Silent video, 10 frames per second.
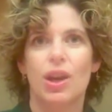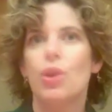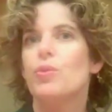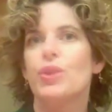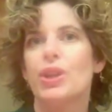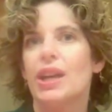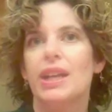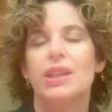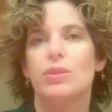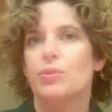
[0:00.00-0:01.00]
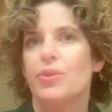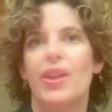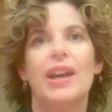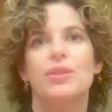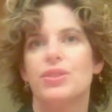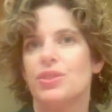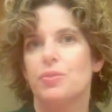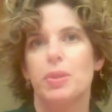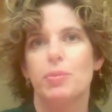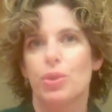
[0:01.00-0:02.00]
overnight, of thousands
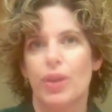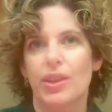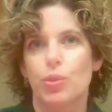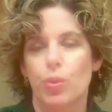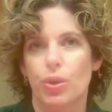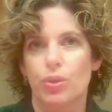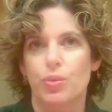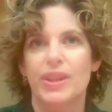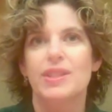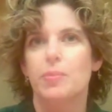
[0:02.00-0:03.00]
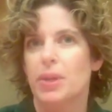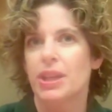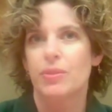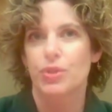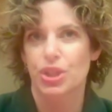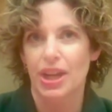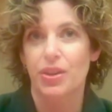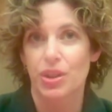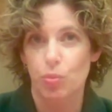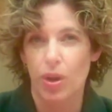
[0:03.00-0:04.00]
of people around the world raising money for
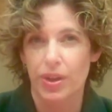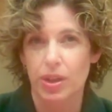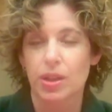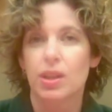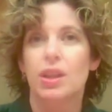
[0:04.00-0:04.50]
charity water,